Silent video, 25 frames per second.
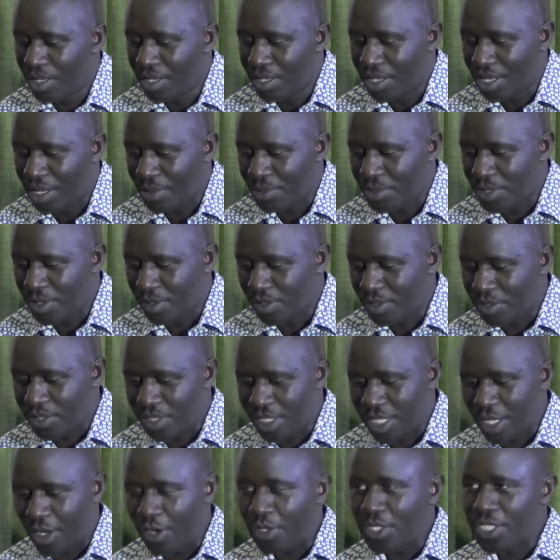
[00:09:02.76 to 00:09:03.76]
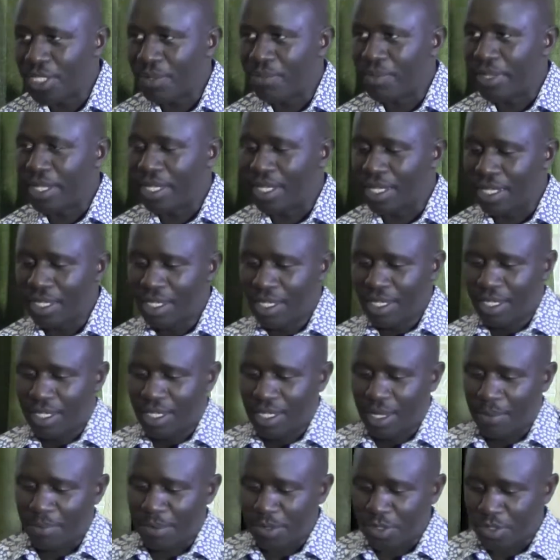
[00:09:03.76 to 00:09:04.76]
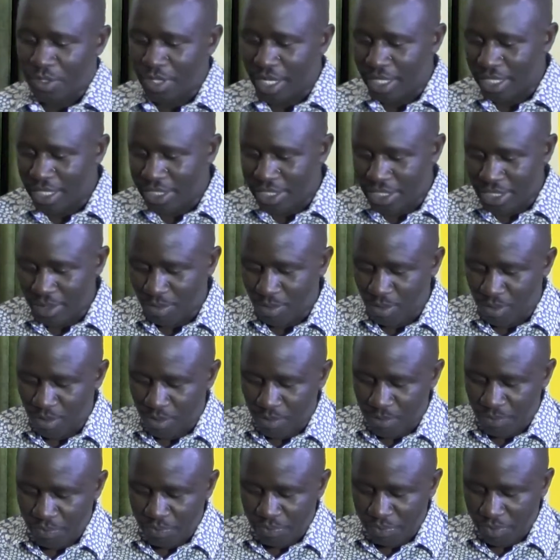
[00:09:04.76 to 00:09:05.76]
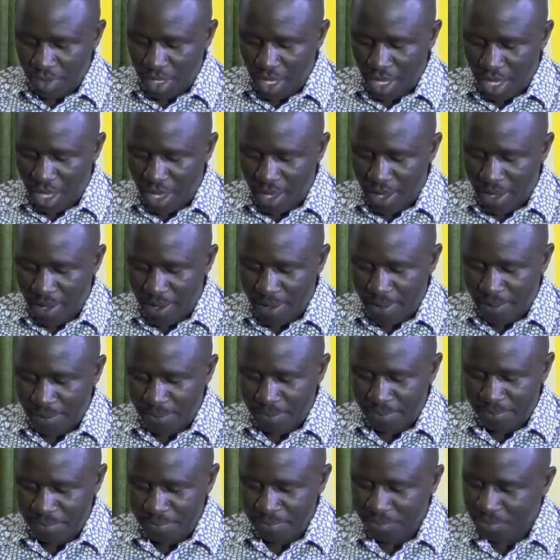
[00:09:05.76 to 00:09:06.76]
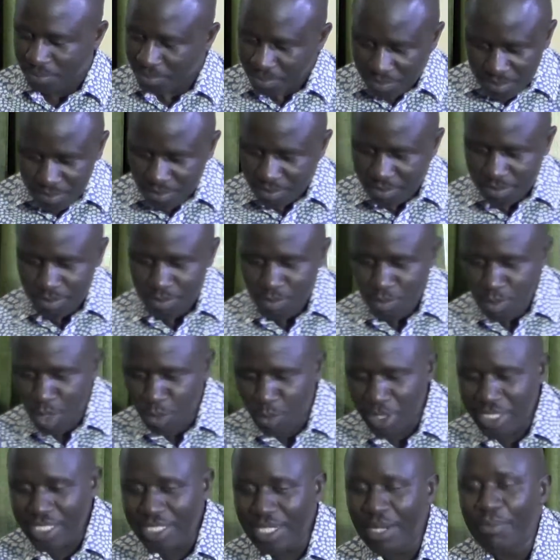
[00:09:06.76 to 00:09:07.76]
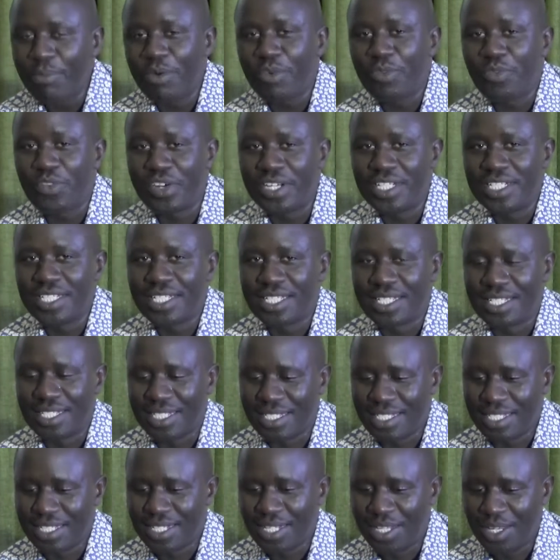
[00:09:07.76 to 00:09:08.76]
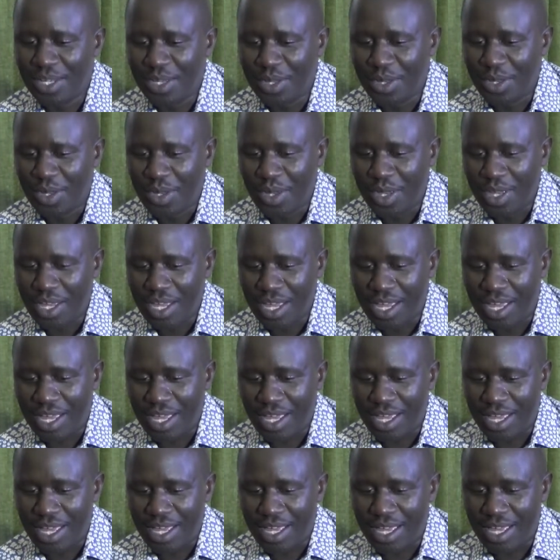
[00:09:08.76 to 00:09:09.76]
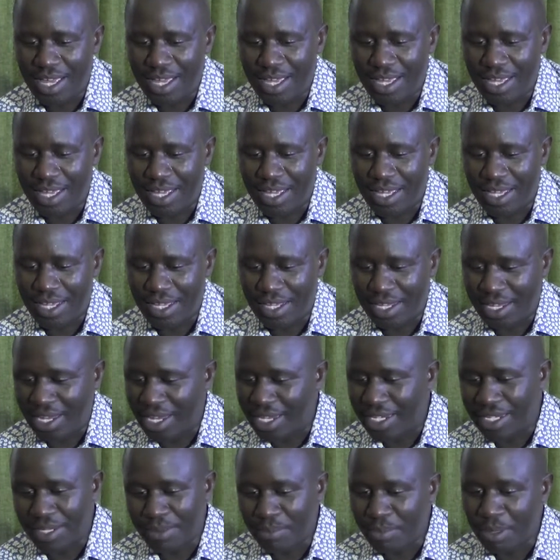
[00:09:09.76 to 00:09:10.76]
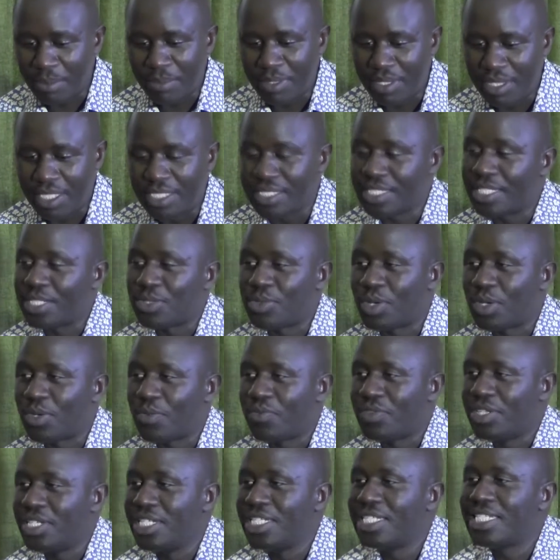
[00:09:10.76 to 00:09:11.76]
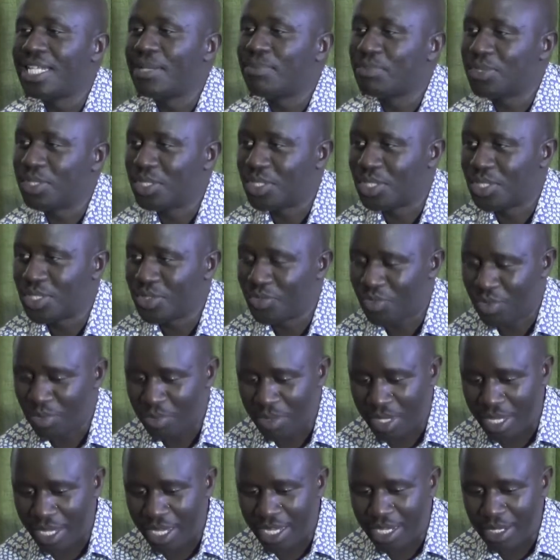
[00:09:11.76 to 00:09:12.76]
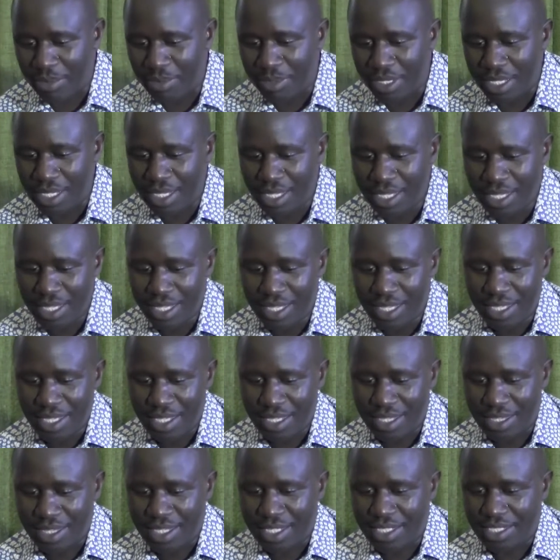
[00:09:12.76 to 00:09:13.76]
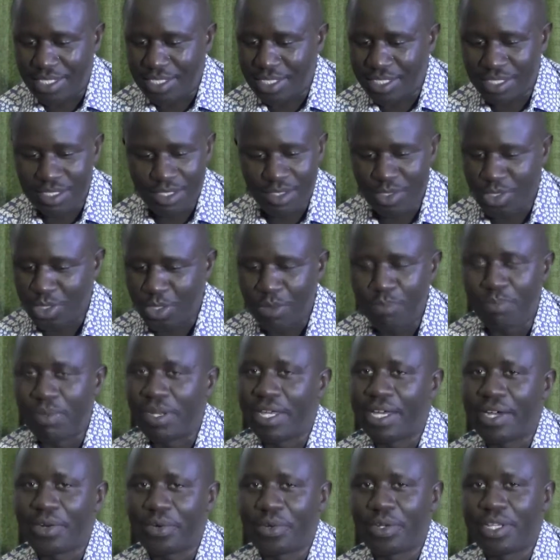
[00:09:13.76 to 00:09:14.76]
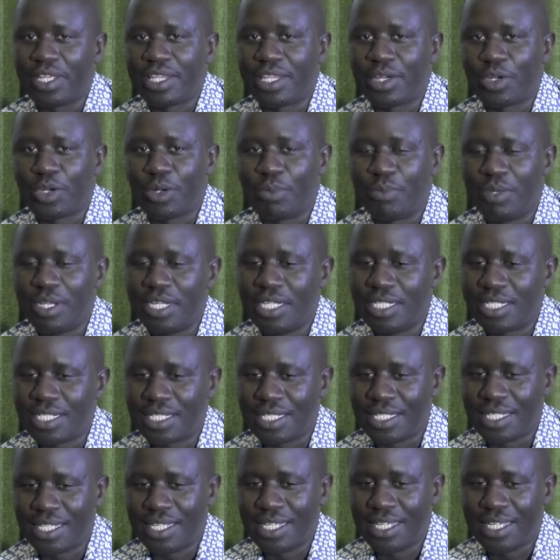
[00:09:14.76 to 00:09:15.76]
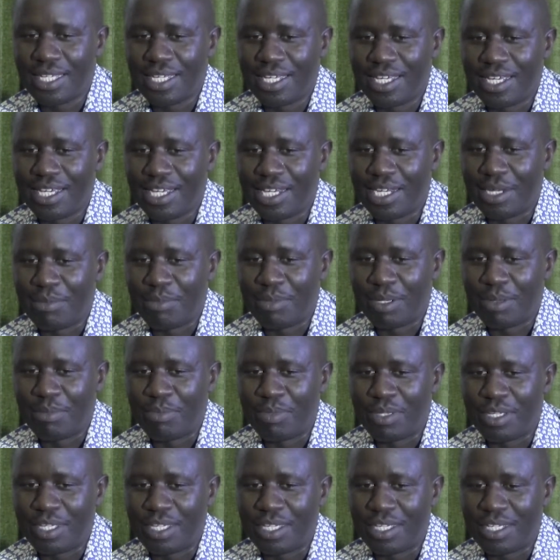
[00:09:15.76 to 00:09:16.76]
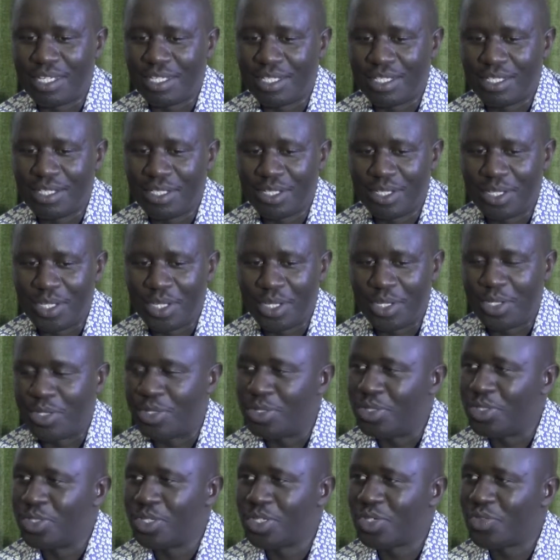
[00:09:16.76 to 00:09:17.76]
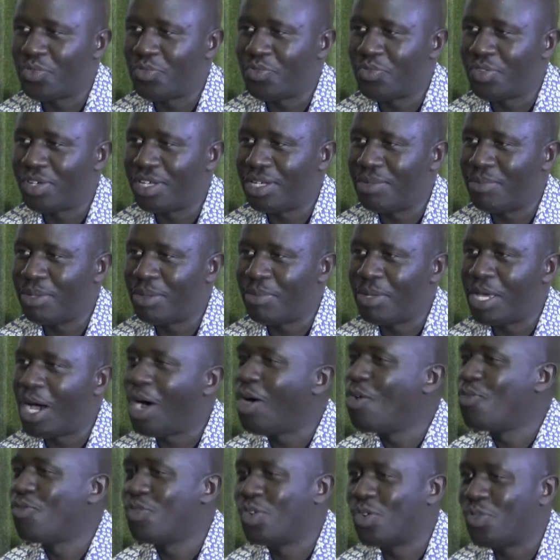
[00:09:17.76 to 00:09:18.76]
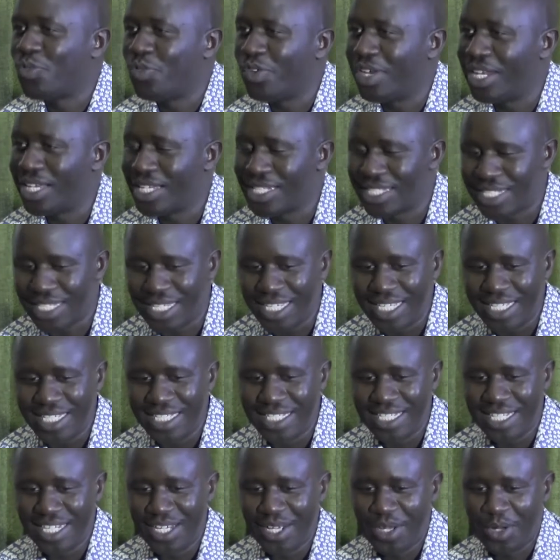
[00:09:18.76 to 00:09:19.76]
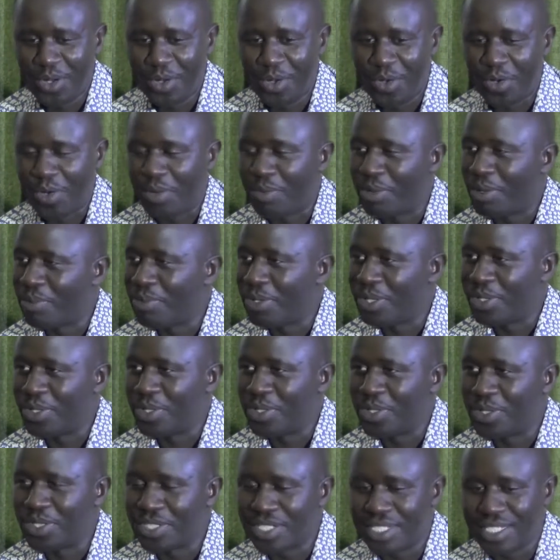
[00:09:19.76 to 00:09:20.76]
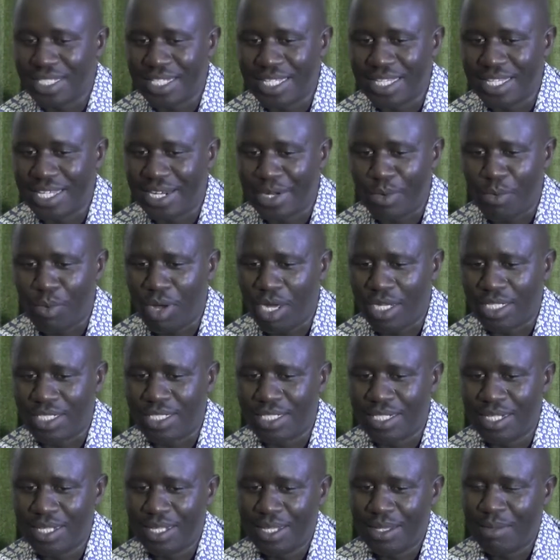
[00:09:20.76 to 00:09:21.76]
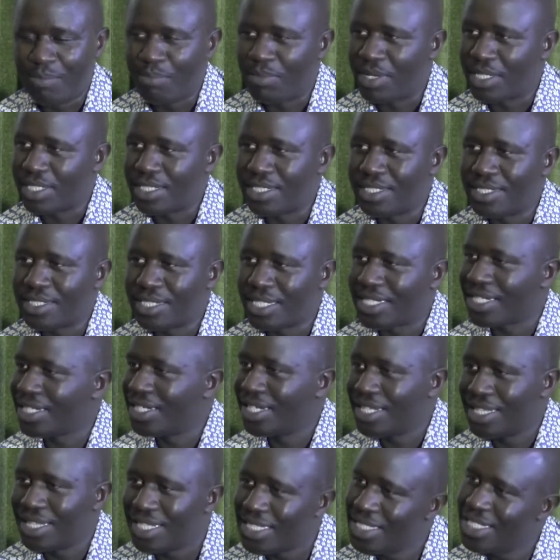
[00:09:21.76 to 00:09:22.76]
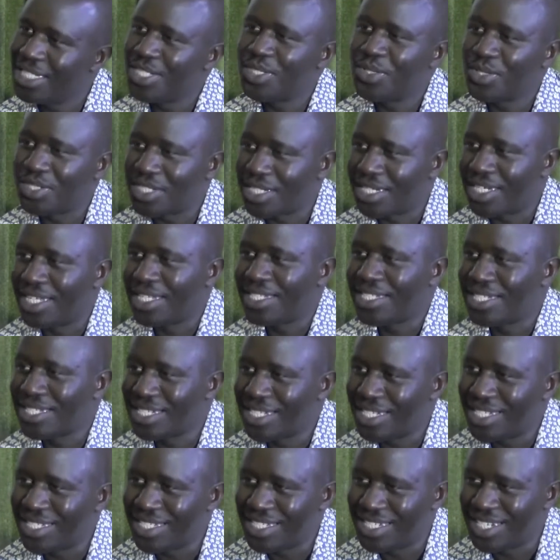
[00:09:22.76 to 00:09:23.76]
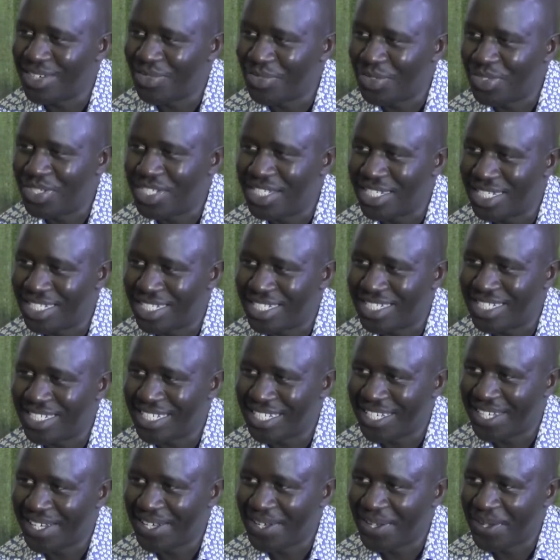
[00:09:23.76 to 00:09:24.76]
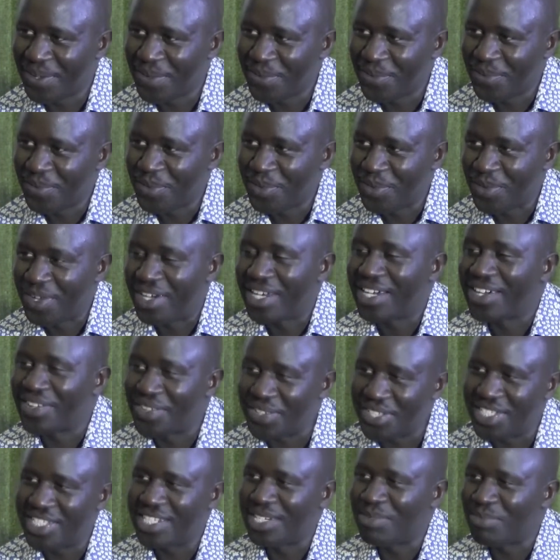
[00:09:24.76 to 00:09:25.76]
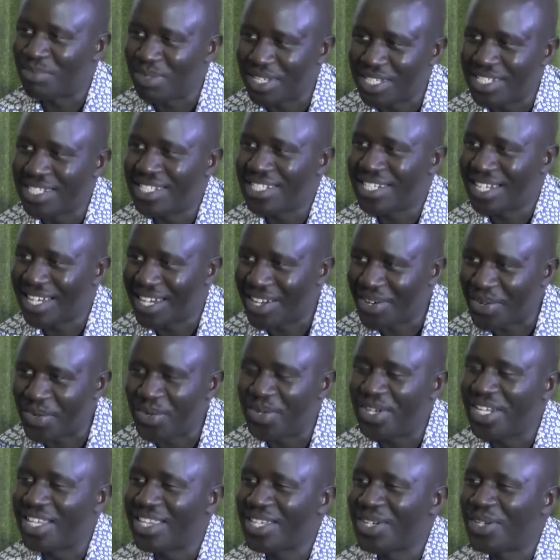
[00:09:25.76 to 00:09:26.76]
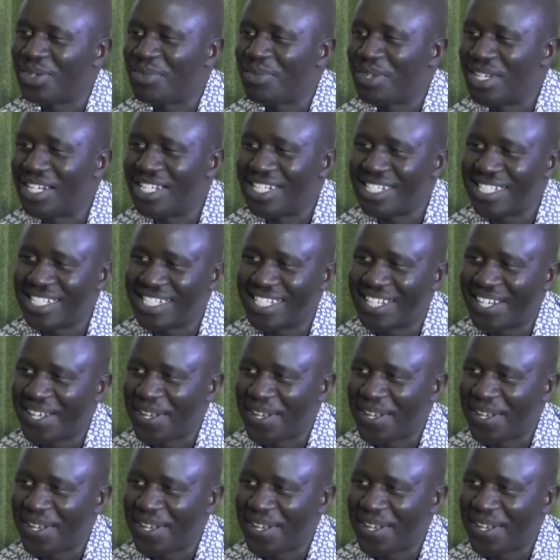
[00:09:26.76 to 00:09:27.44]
yes, yes. absolutely awesome there. Apostle Dan Gishimu, um, quite a number of Christians, uh, and maybe this is one of the deceptions from mm. the enemy that you play a role in the community and maybe you don't feel maybe how fulfilling it is or maybe you don't see the reward. But certainly, this is not an exercise in futility when a Christian plays a role in the community.